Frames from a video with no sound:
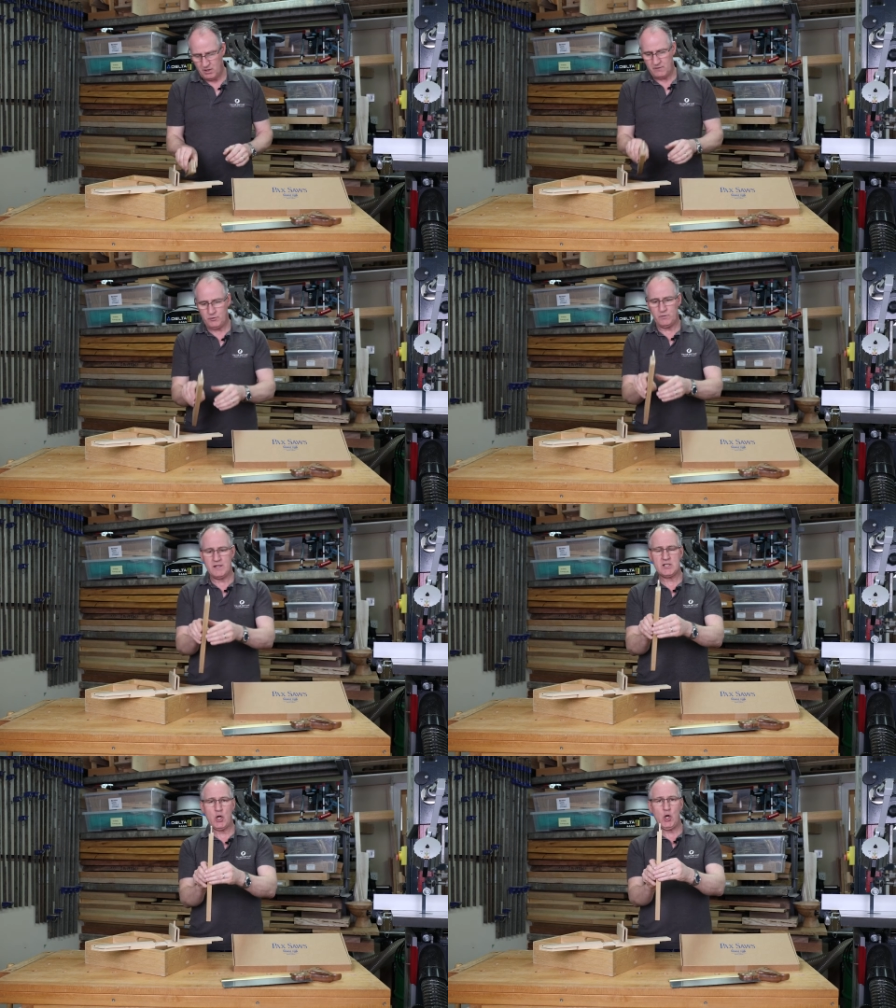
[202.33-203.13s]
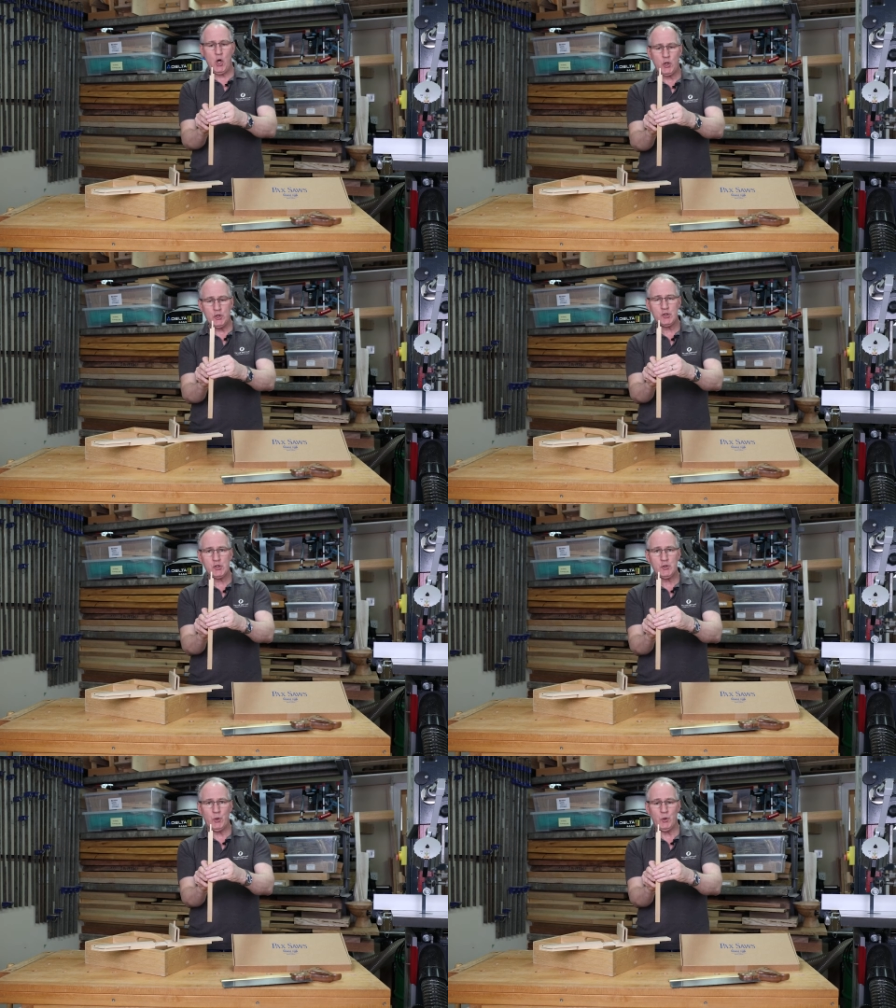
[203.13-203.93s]
I've got this long and
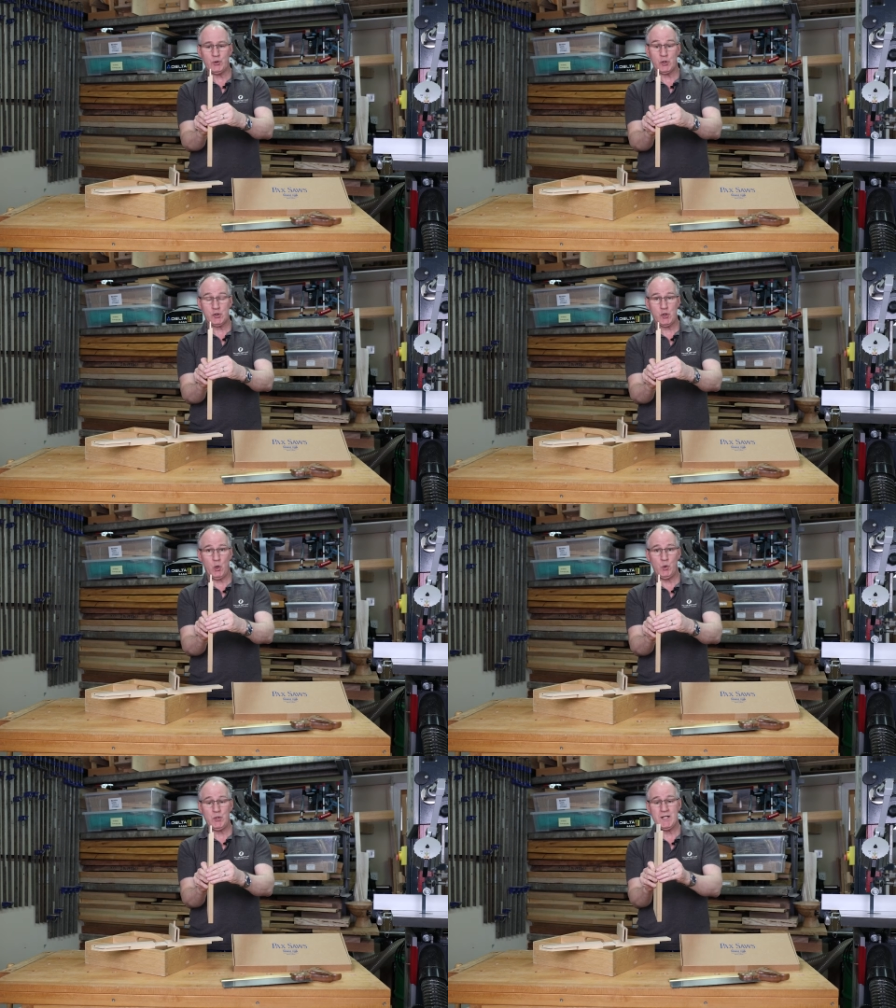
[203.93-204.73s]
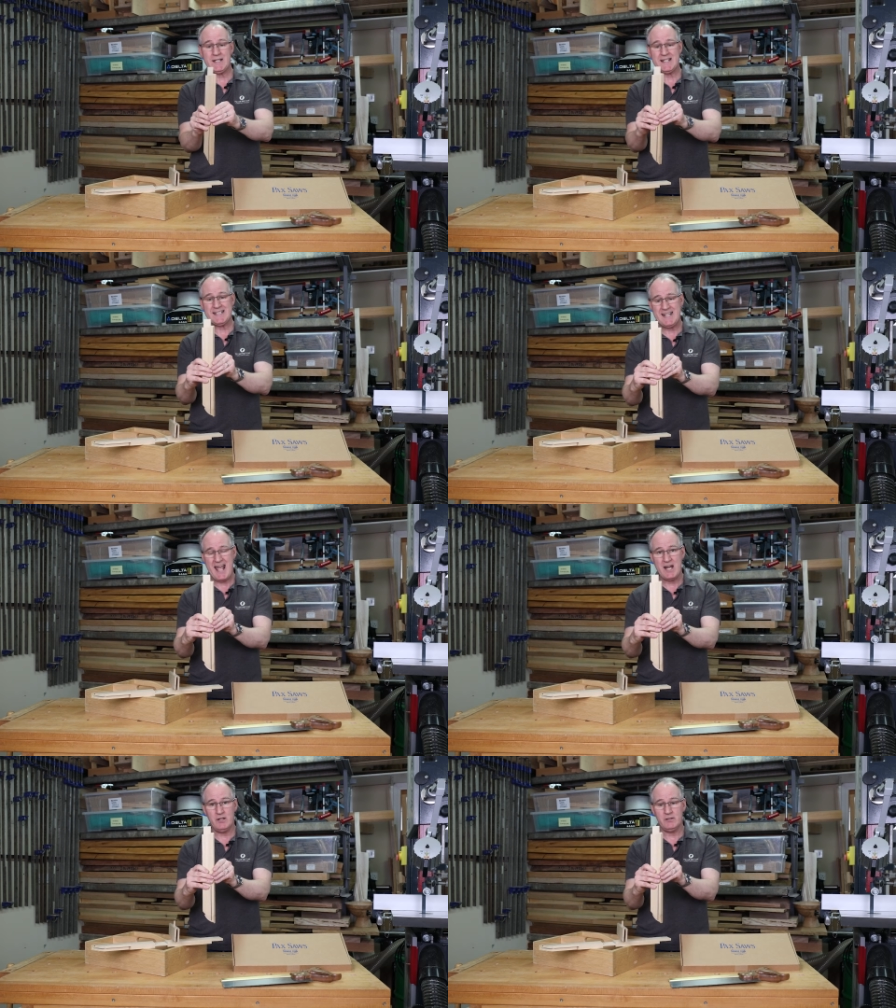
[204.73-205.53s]
short shouldered
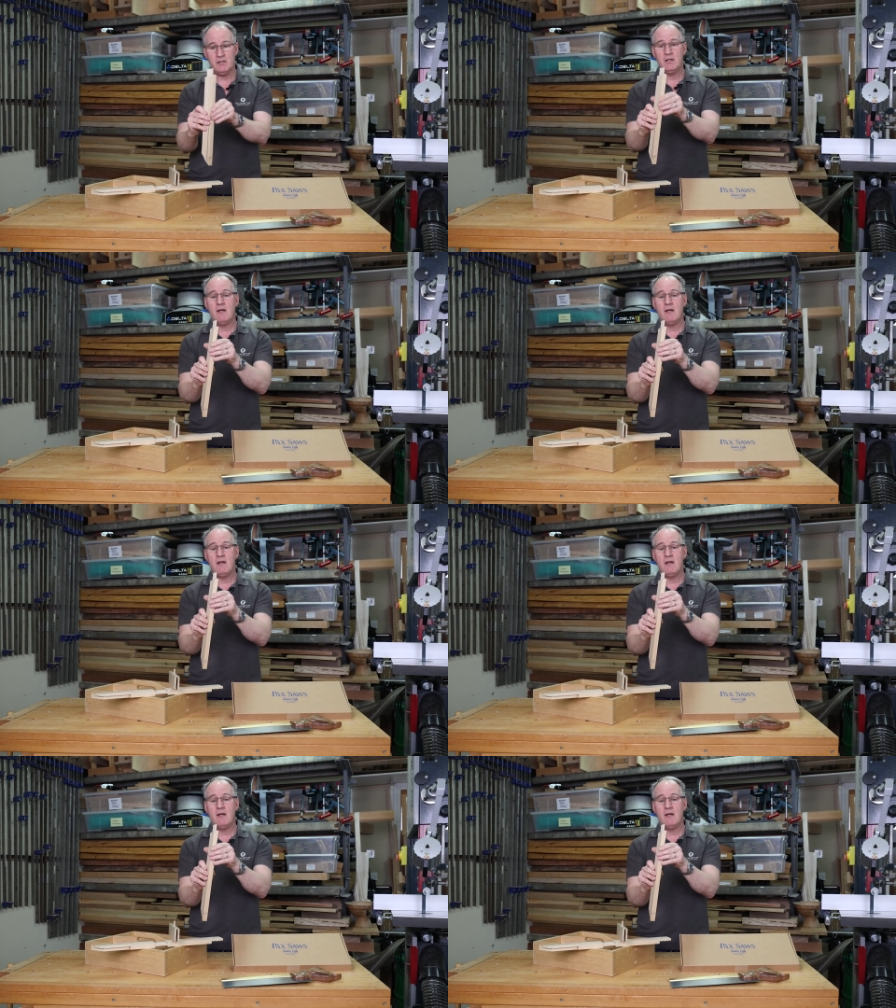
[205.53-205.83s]
tenon.